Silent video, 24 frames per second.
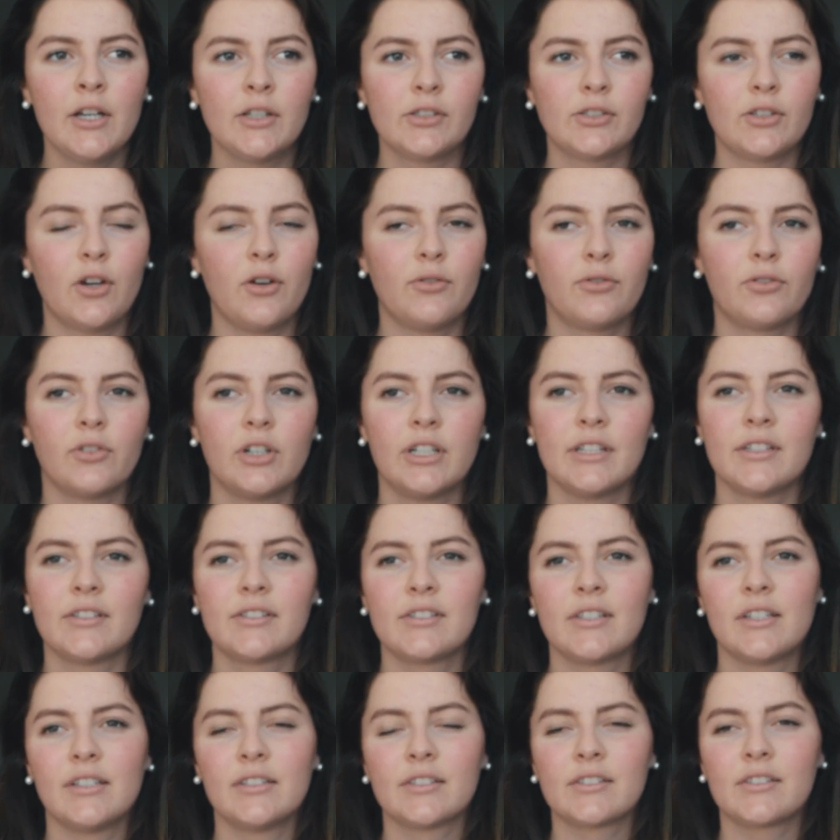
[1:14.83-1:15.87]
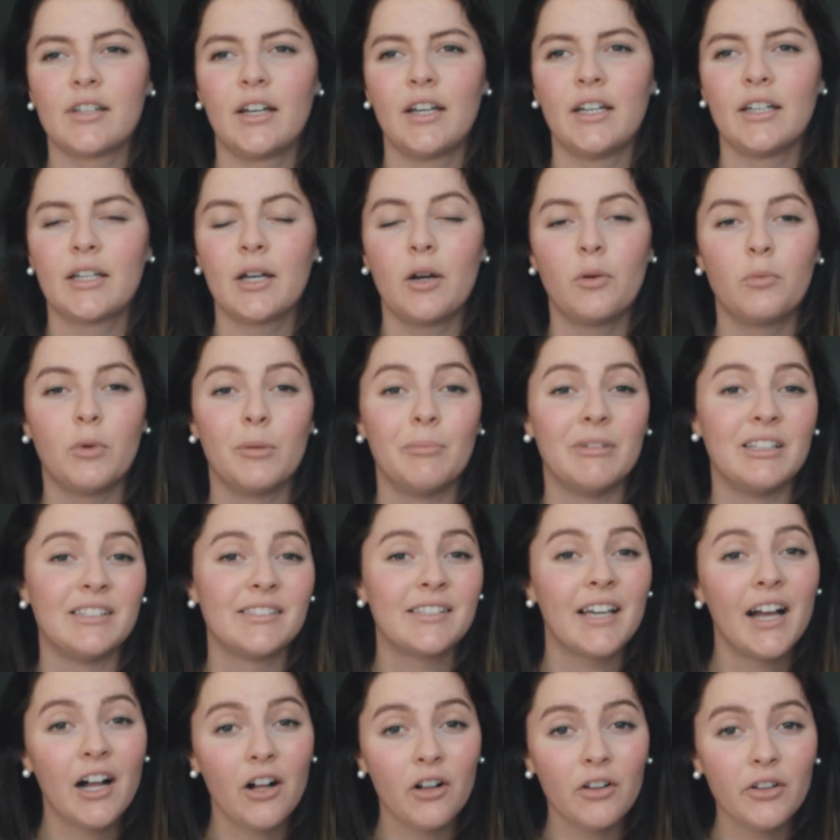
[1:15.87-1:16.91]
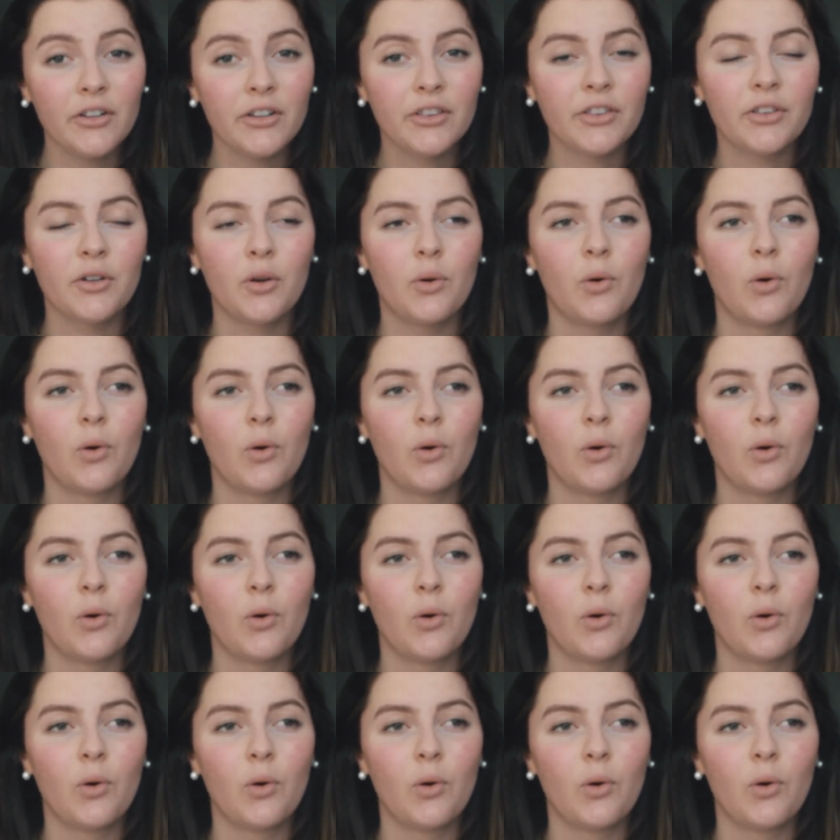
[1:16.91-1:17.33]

So for instance, like women's health